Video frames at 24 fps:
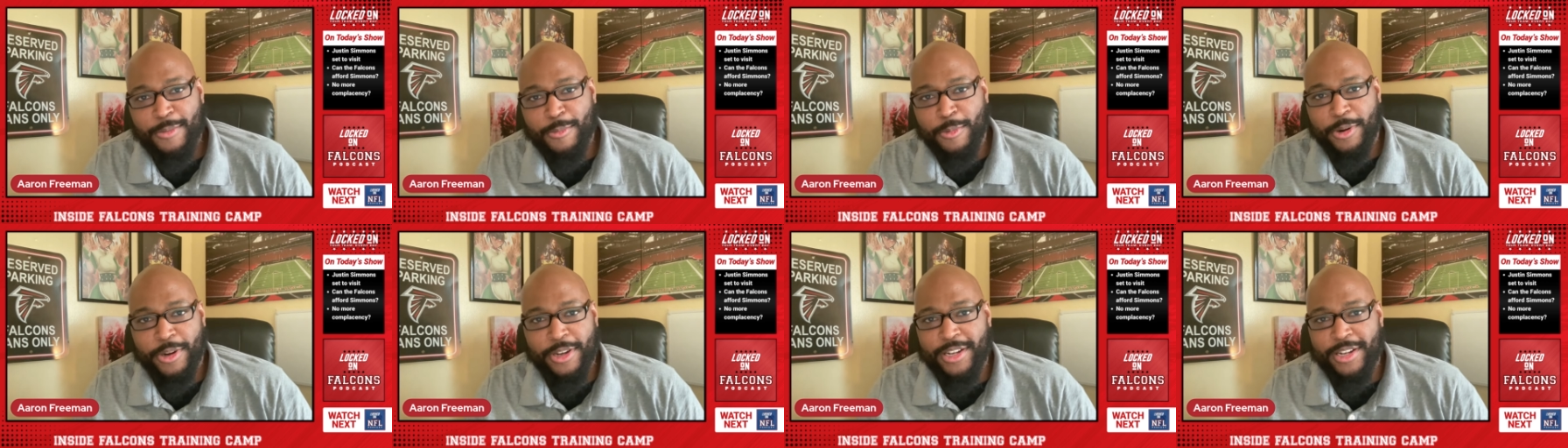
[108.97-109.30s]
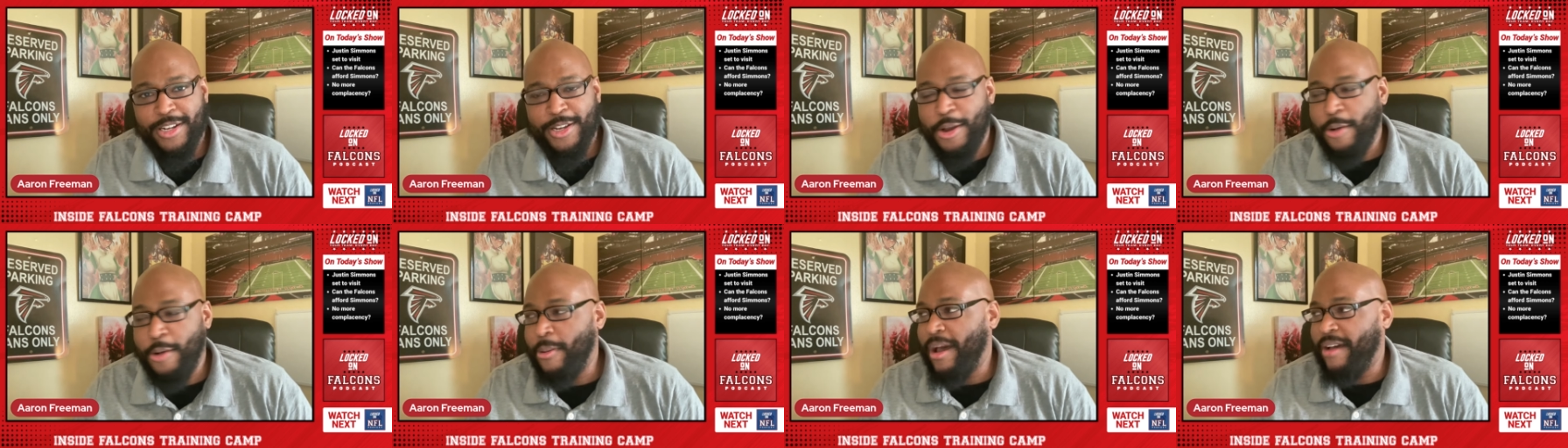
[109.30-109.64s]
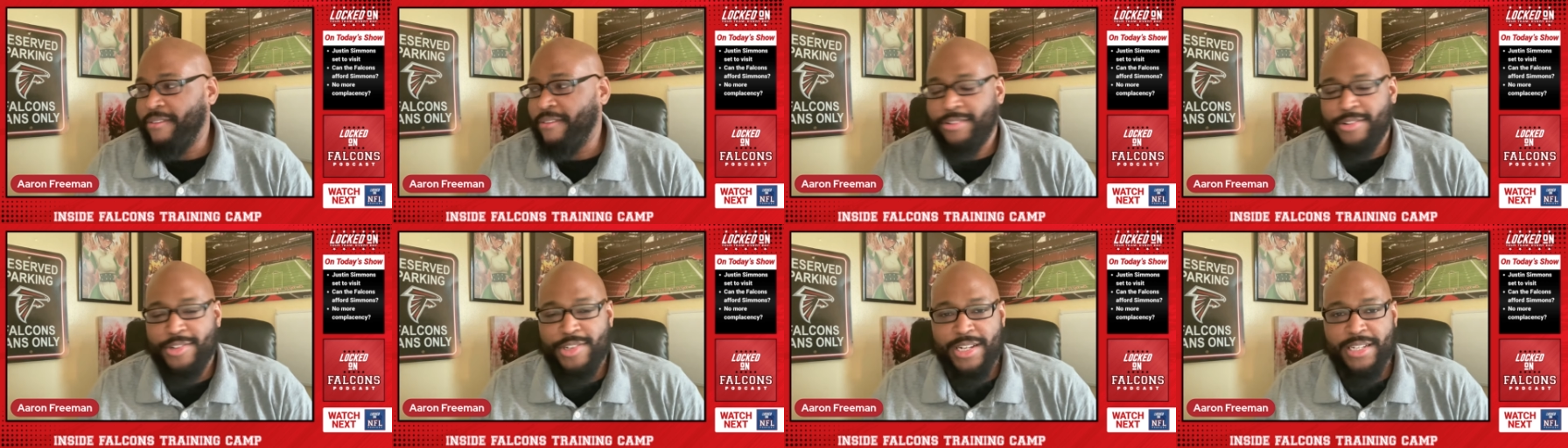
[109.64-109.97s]
weren't going to go
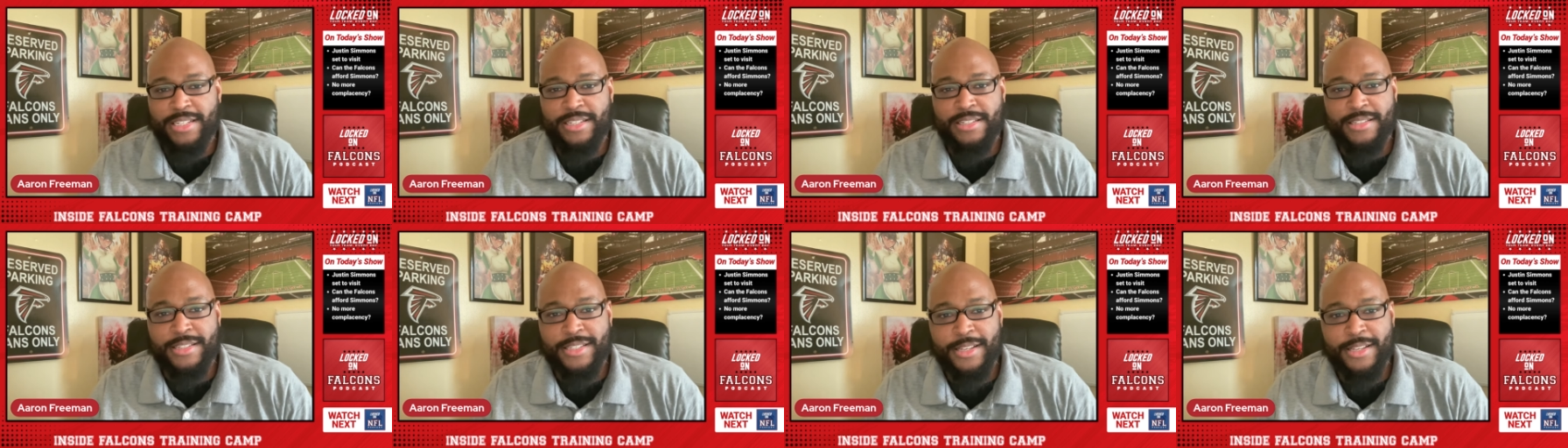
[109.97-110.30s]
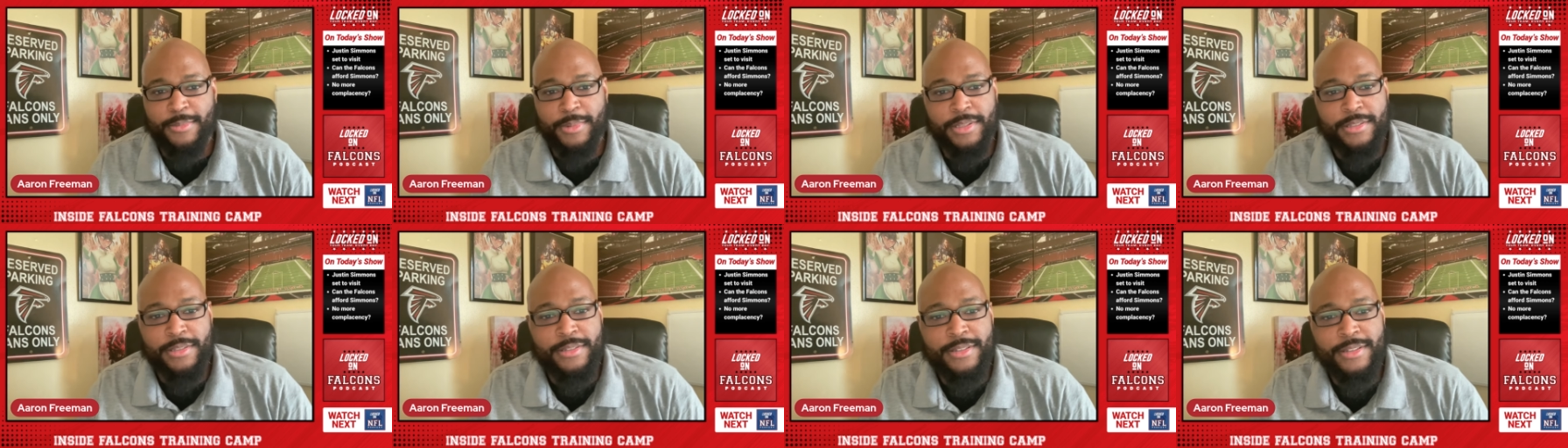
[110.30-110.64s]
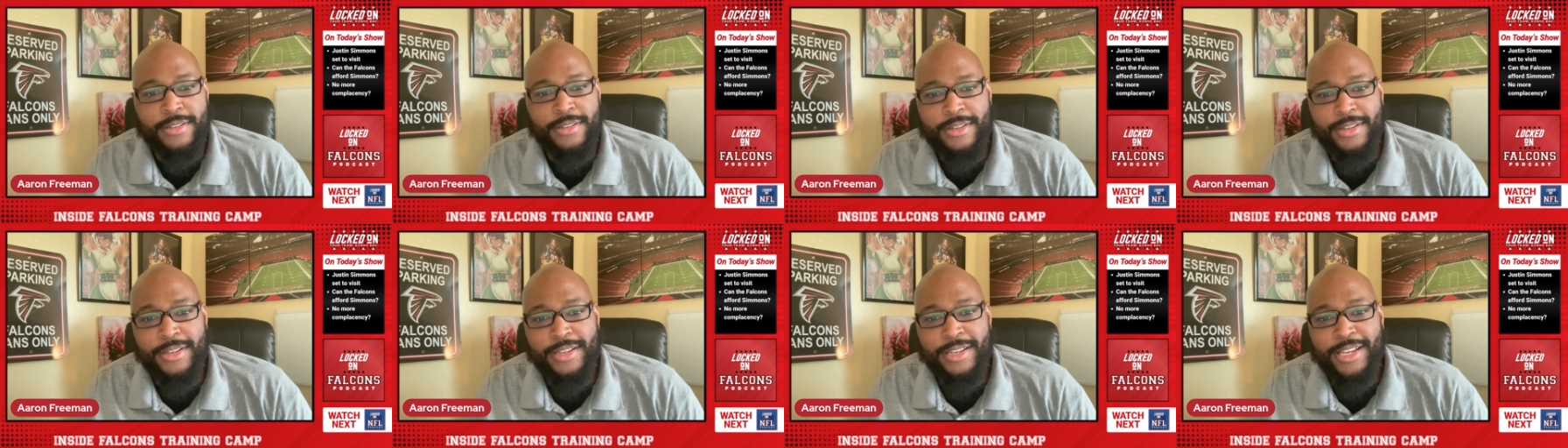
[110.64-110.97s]
after Justin Simmons,
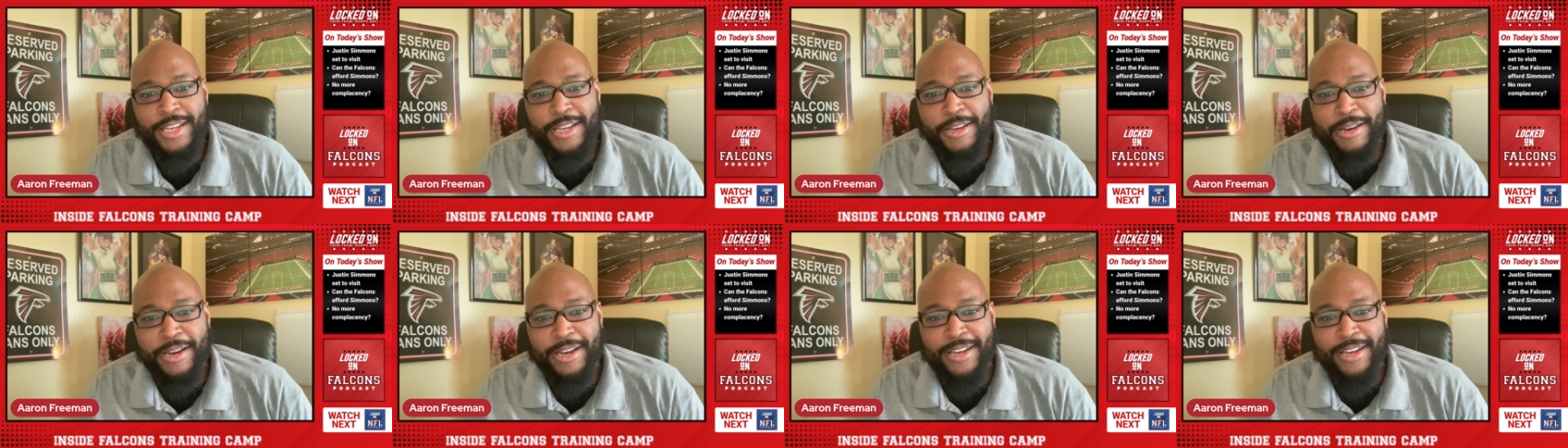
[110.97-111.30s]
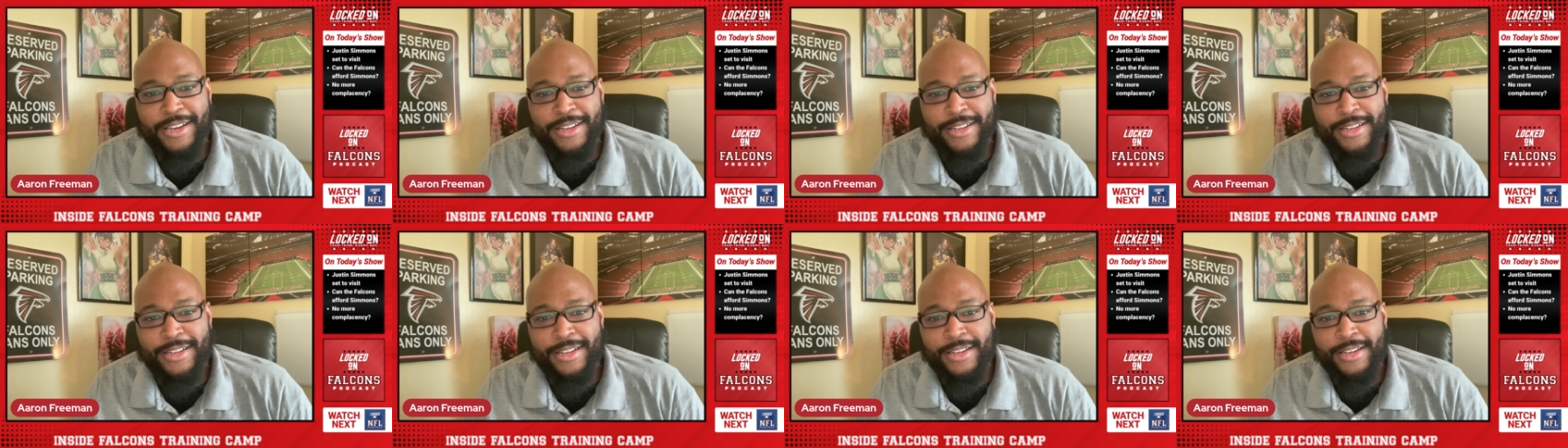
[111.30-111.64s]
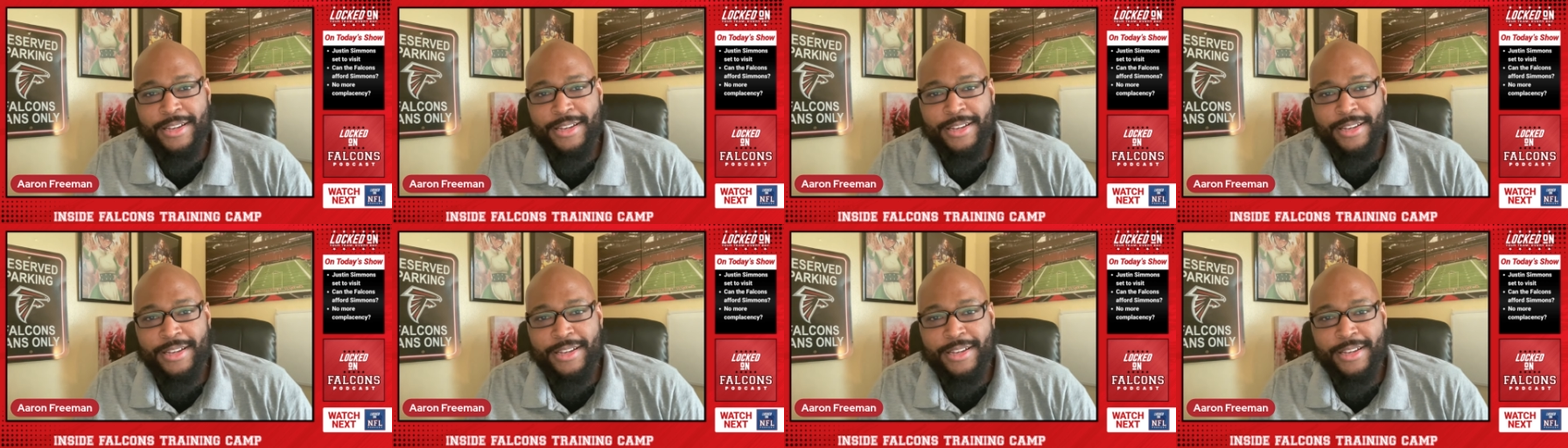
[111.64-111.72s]
right?